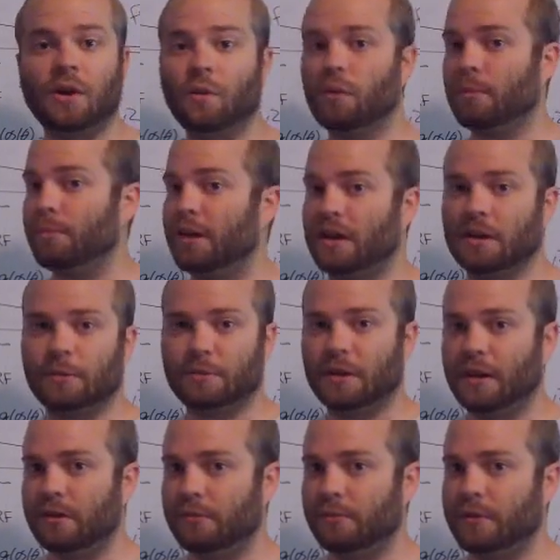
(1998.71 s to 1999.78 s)
We're picking up a
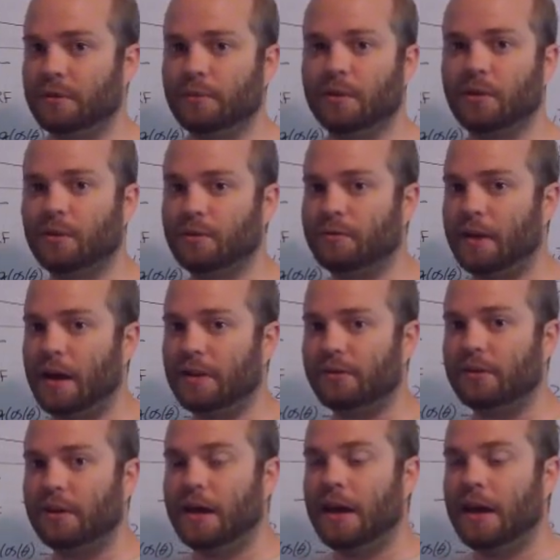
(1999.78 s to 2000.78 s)
lot of speed. We're going fast.